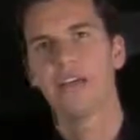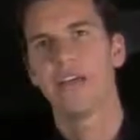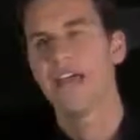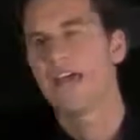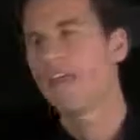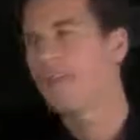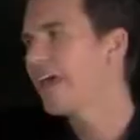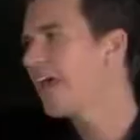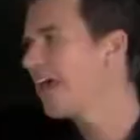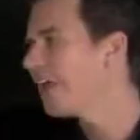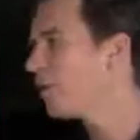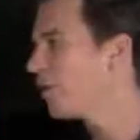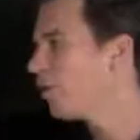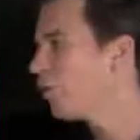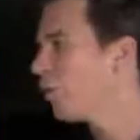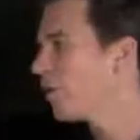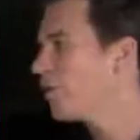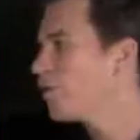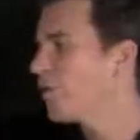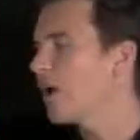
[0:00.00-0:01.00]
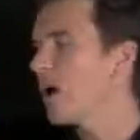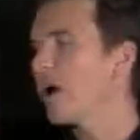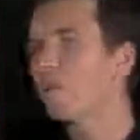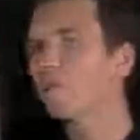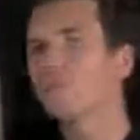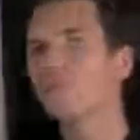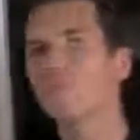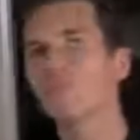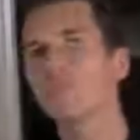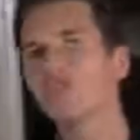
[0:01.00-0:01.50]
And then when you
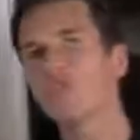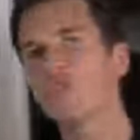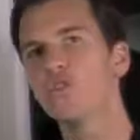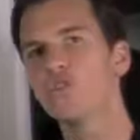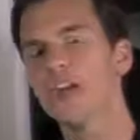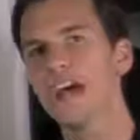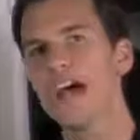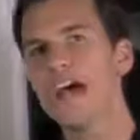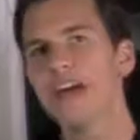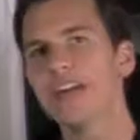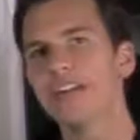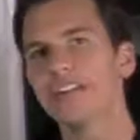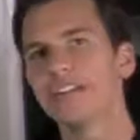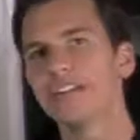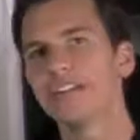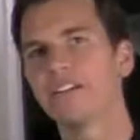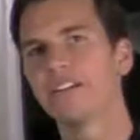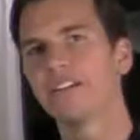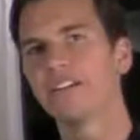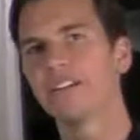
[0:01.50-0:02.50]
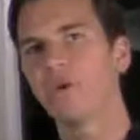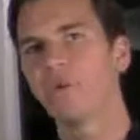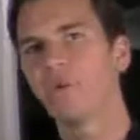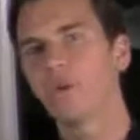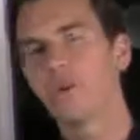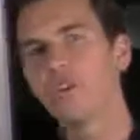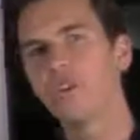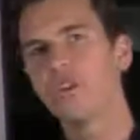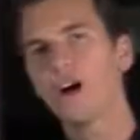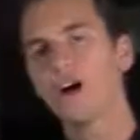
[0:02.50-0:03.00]
help them do that,
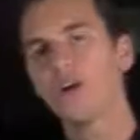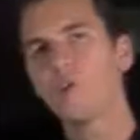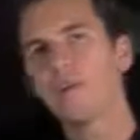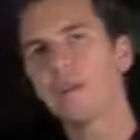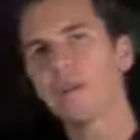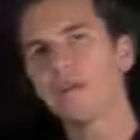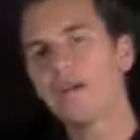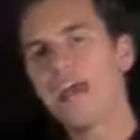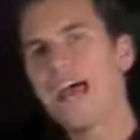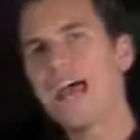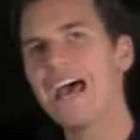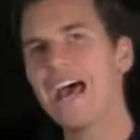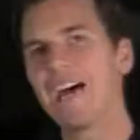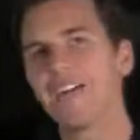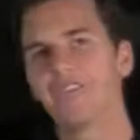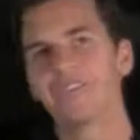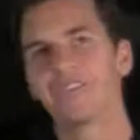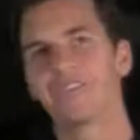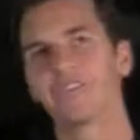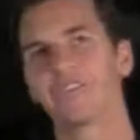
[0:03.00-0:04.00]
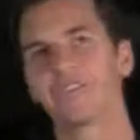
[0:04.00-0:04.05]
what are you helping them have?